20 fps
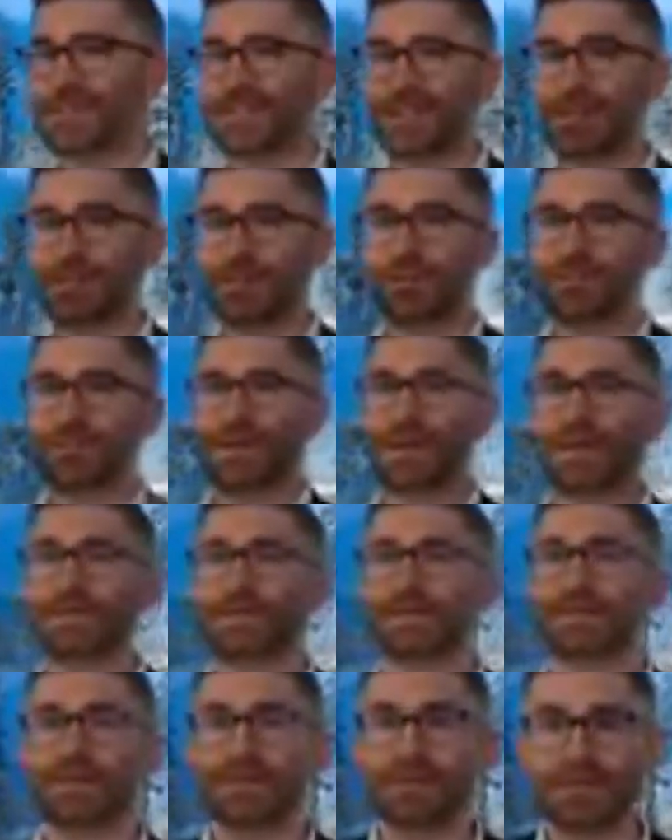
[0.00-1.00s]
would deal with
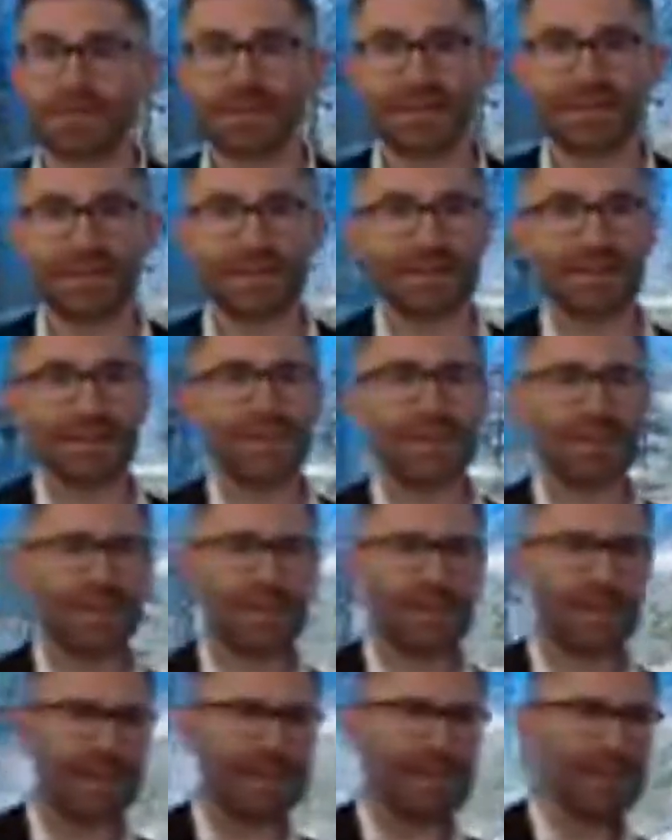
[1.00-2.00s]
pigs,
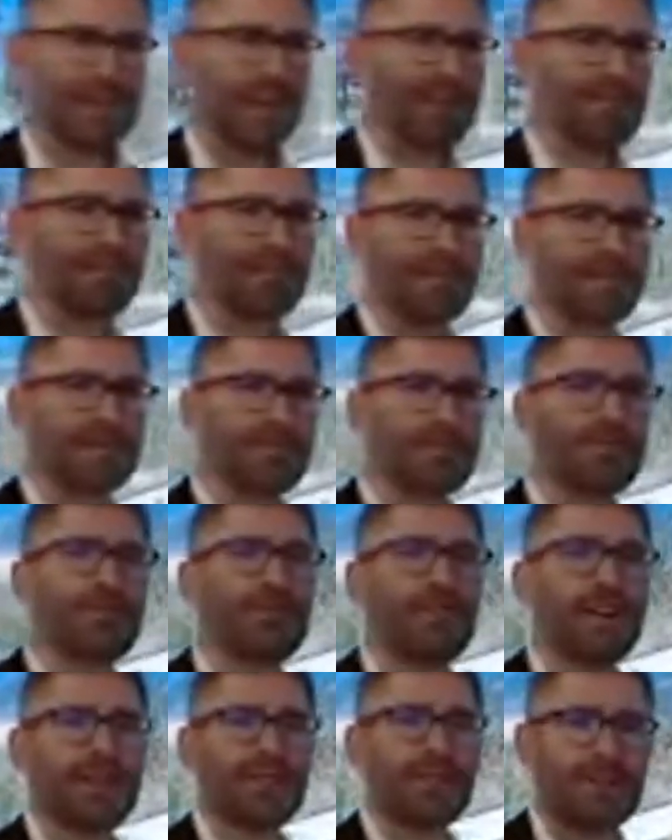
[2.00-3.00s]
They have to be sort of
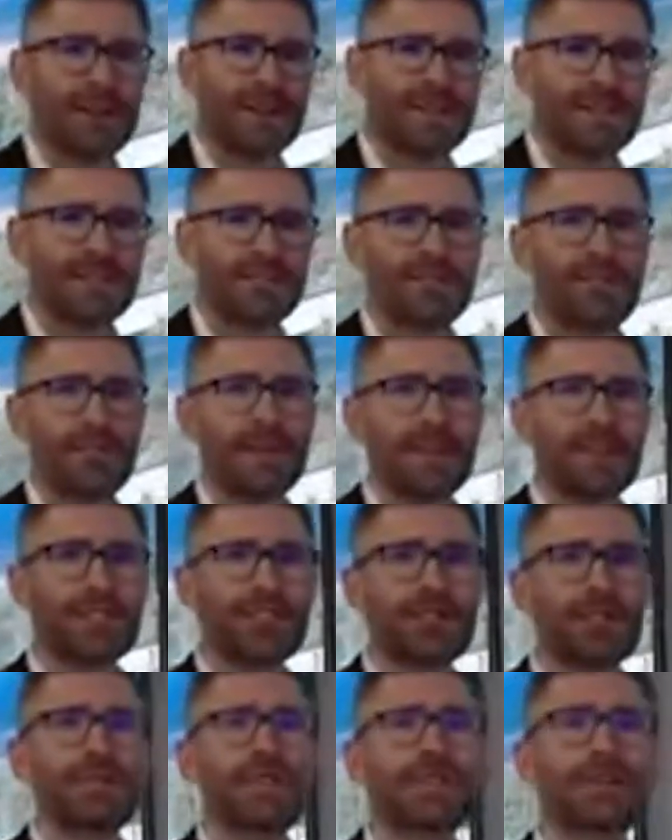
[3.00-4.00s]
fed, right? So they
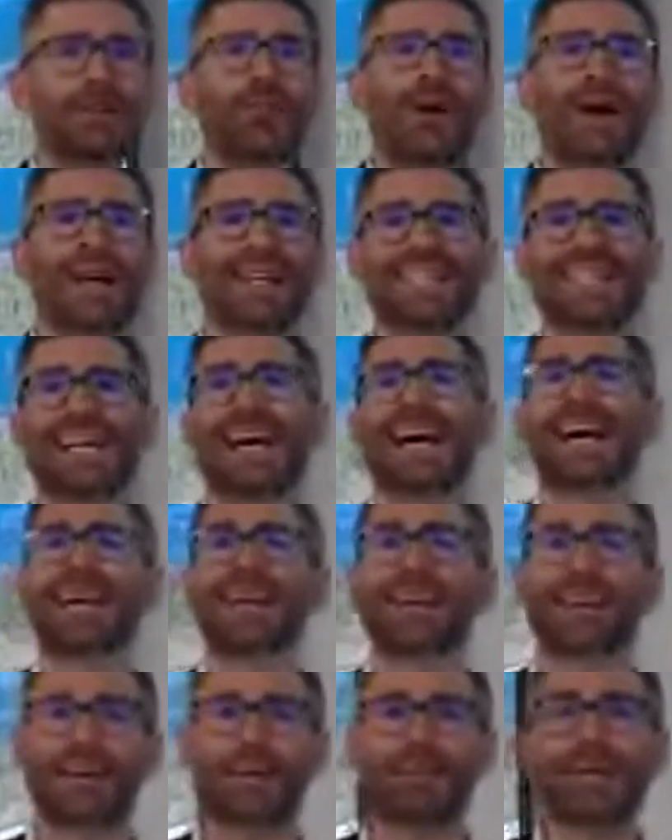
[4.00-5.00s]
shouldn't quite
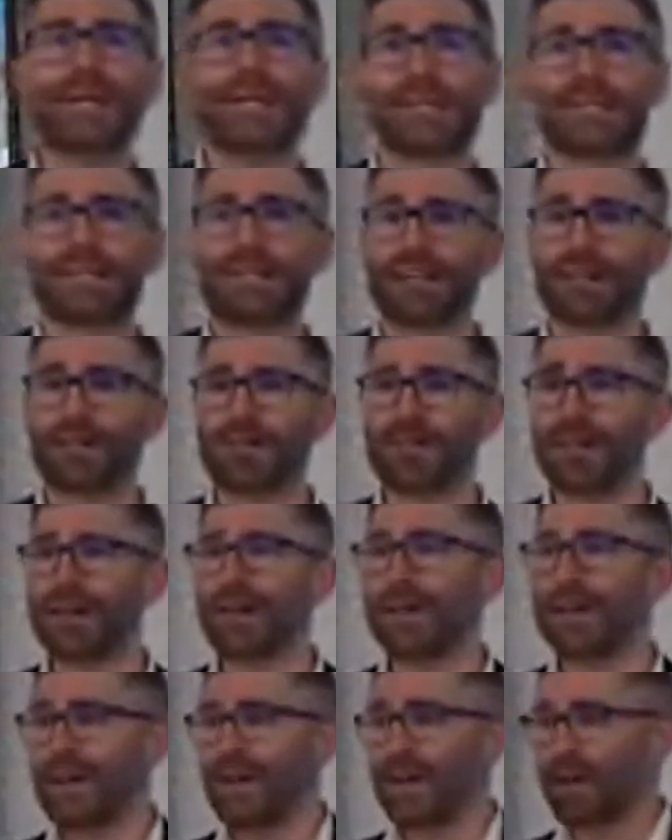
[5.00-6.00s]
die immediately,
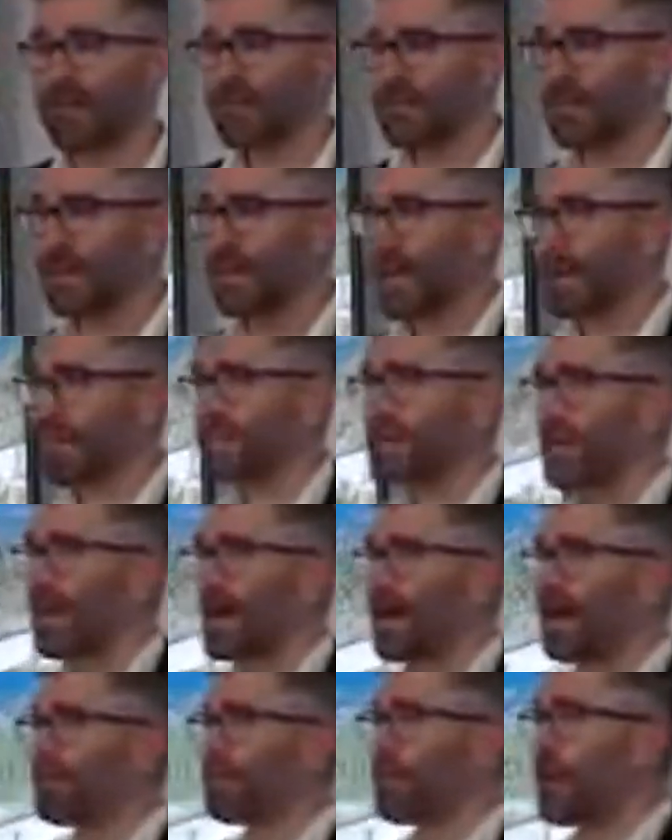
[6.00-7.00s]
They have to be kept
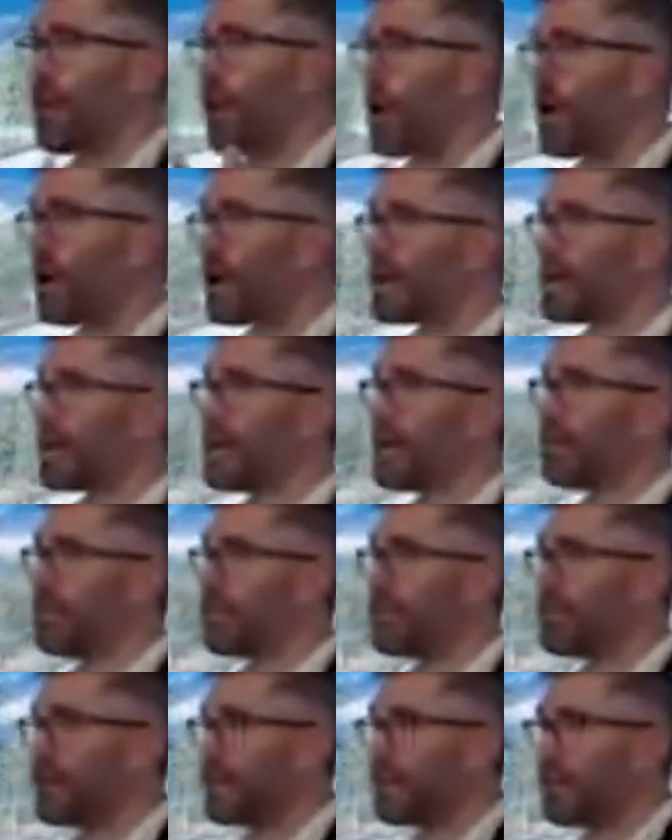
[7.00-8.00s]
alive long
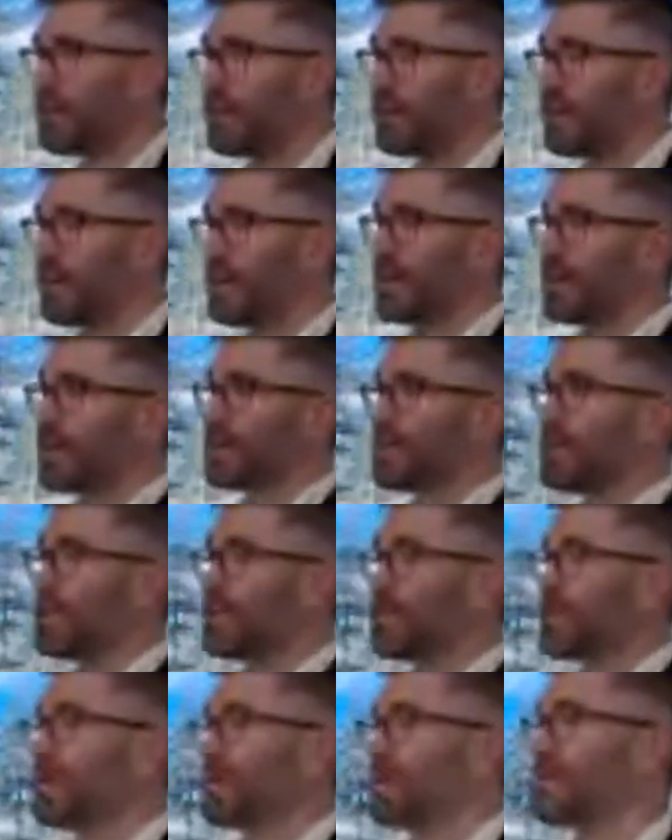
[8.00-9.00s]
enough,
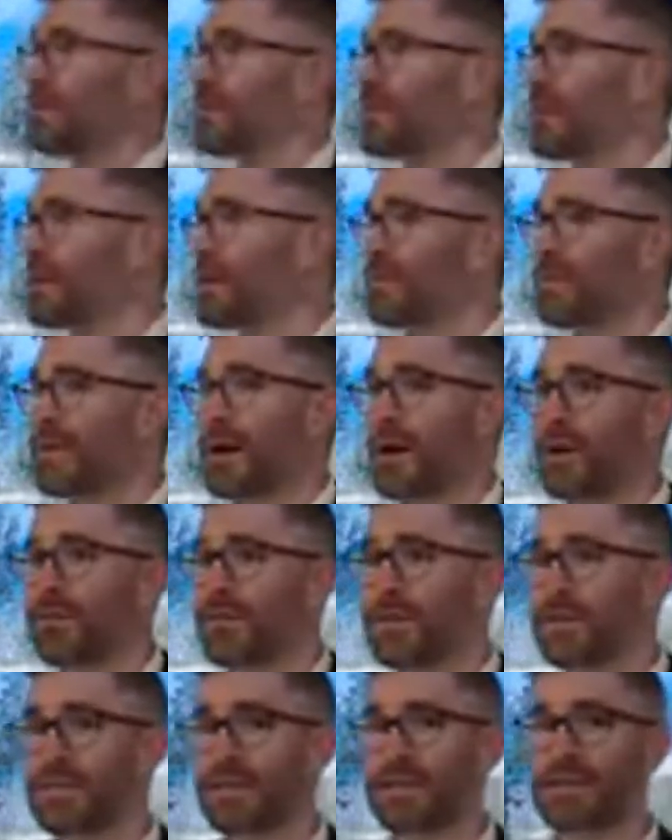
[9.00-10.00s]
to be
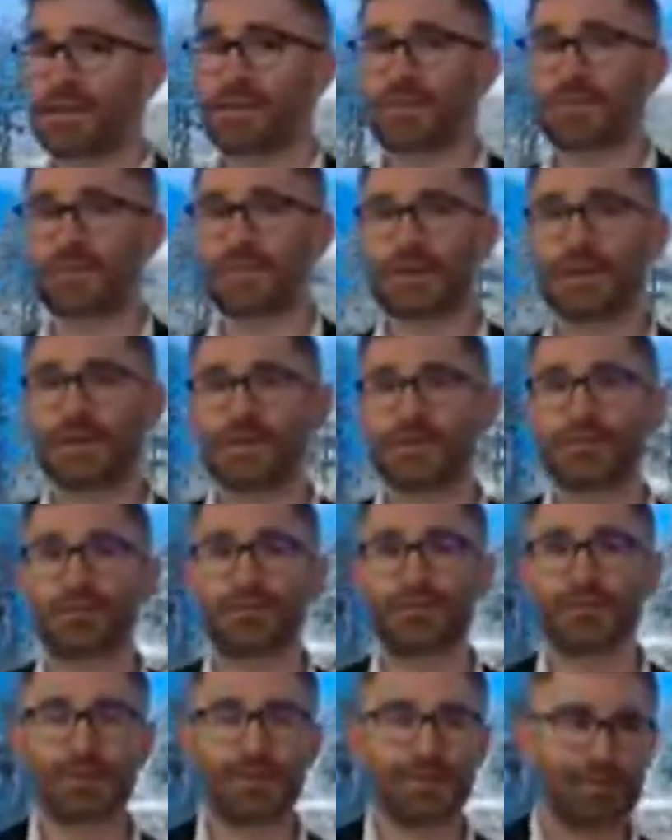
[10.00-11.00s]
harvested and to be
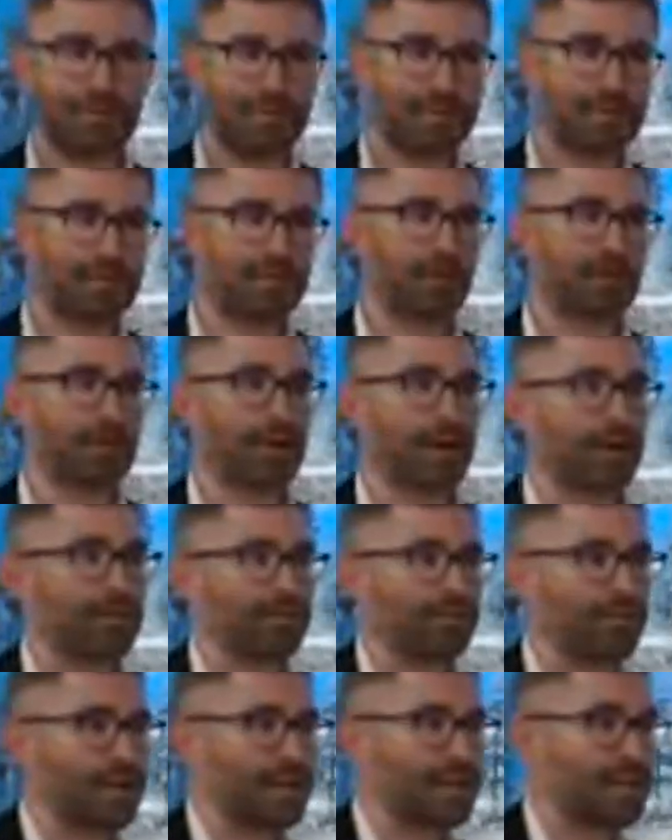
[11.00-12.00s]
sold
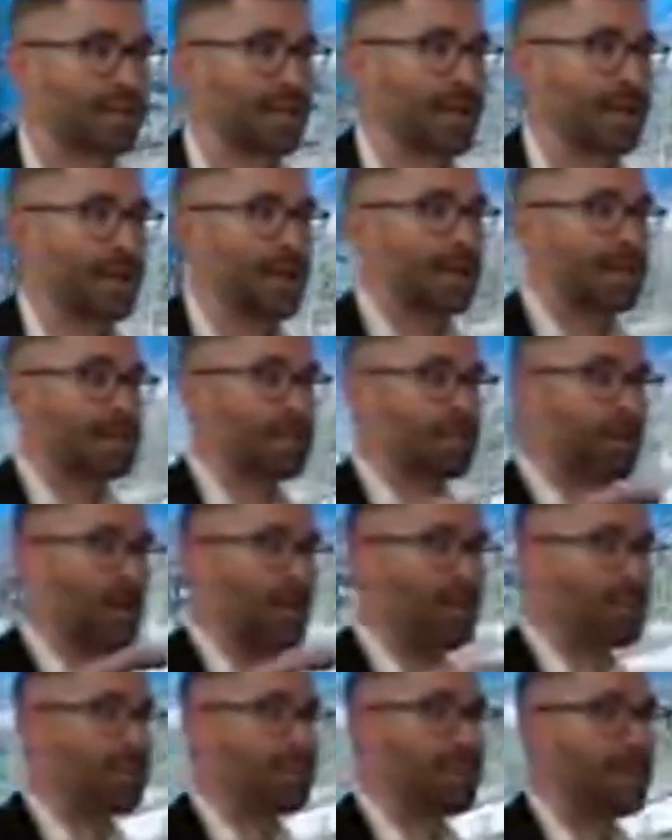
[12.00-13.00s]
off, right? So we
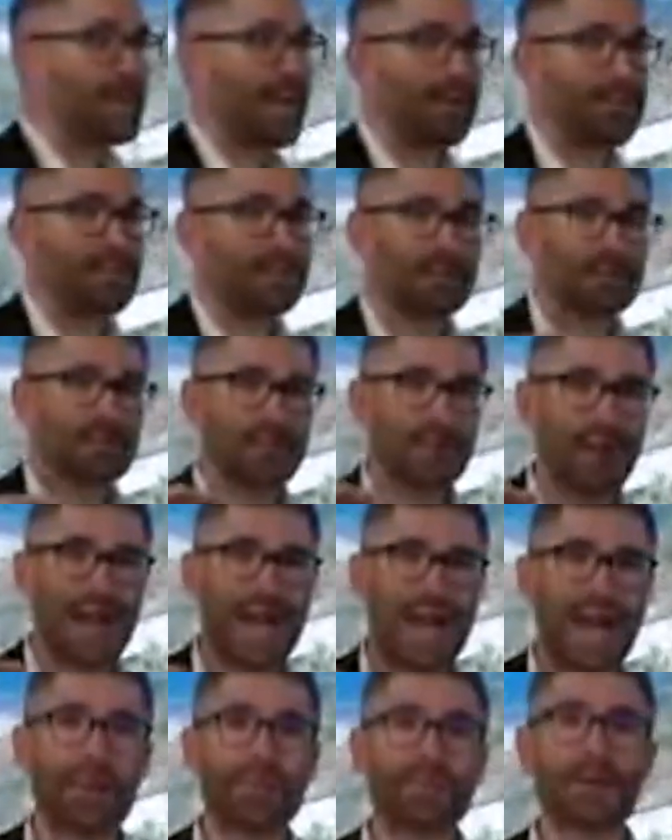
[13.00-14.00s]
have to be kept,
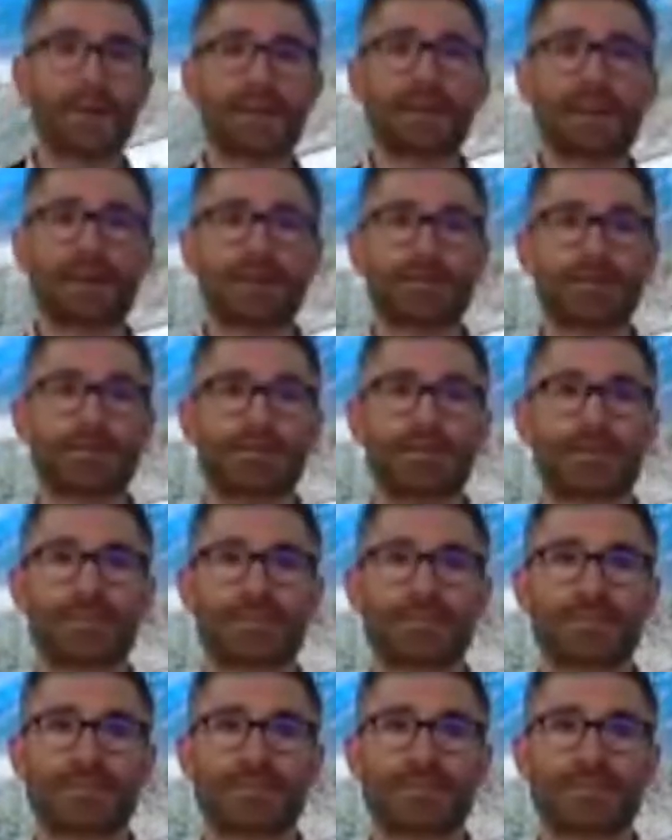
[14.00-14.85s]
happy enough